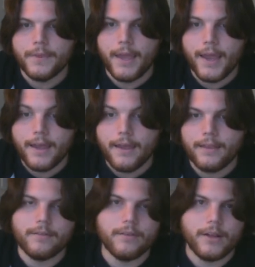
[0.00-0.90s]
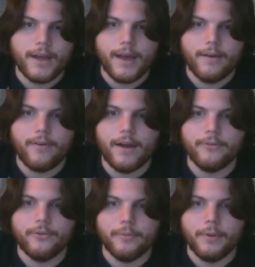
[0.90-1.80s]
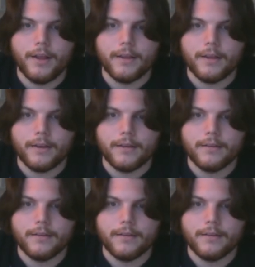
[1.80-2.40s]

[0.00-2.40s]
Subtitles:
and it's going to have hydrogen bonding.